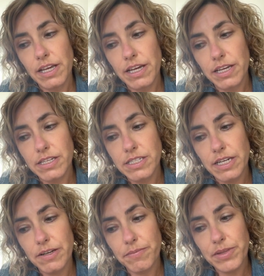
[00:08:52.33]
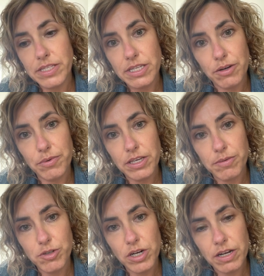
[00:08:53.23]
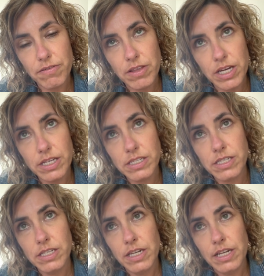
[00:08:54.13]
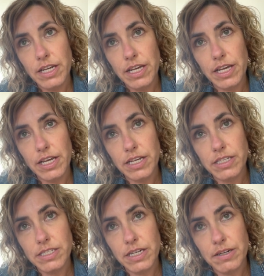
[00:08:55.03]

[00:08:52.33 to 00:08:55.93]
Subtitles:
And that's how we keep track of that. And